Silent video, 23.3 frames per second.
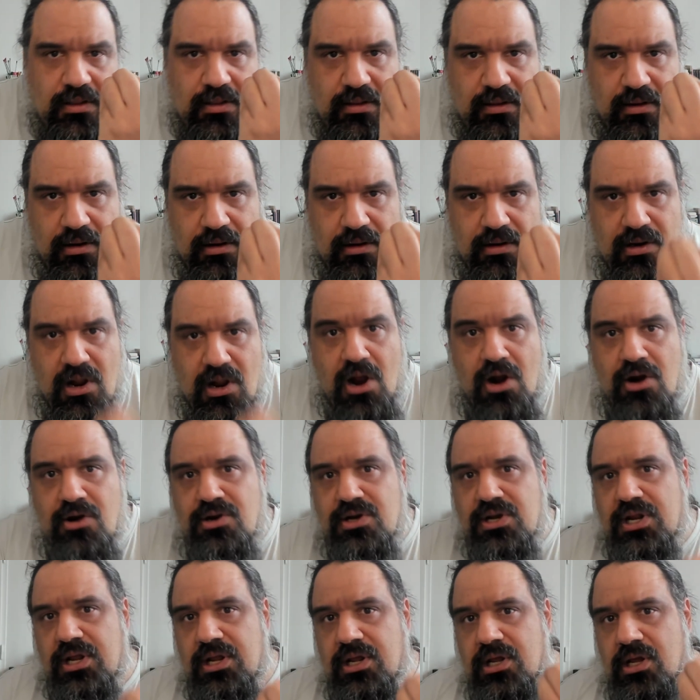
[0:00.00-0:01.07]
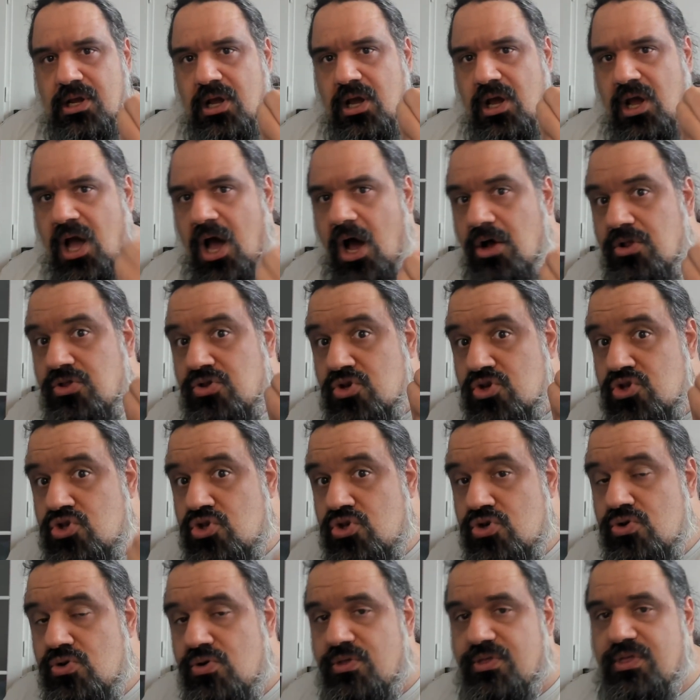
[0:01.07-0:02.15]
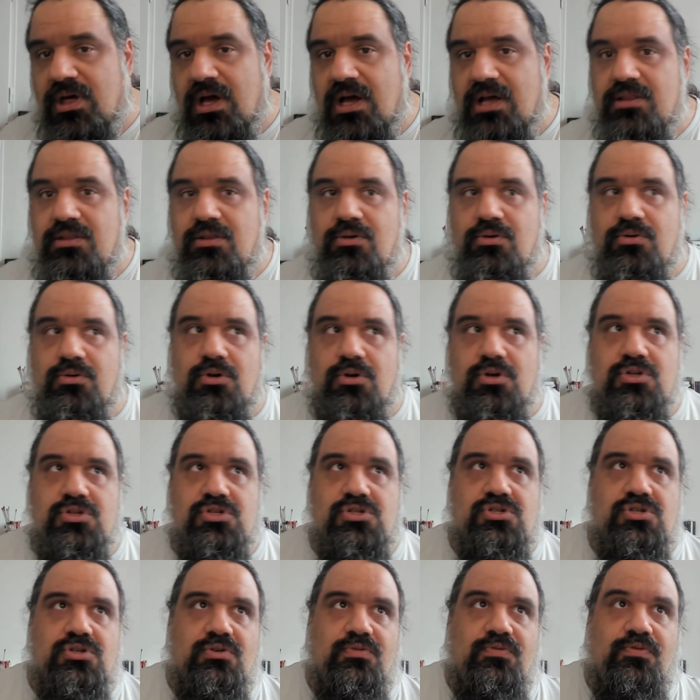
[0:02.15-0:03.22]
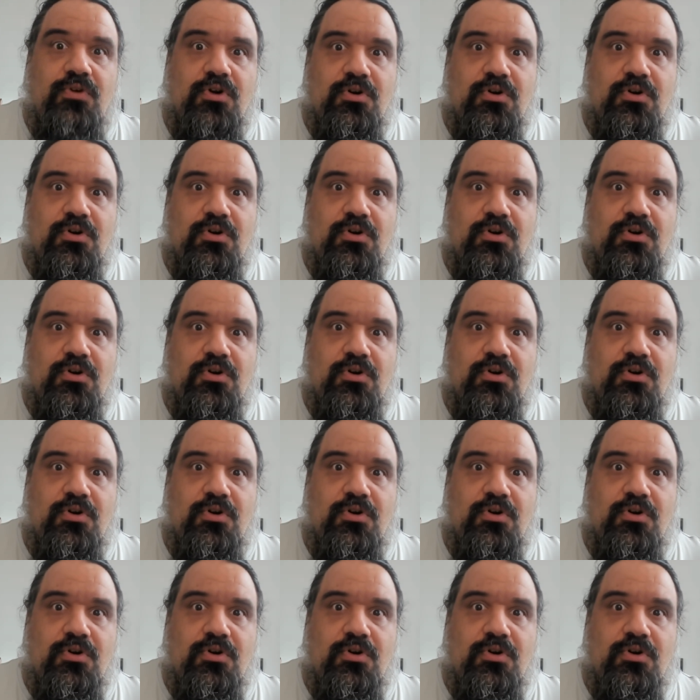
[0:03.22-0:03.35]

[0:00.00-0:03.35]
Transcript: learning how to do that was for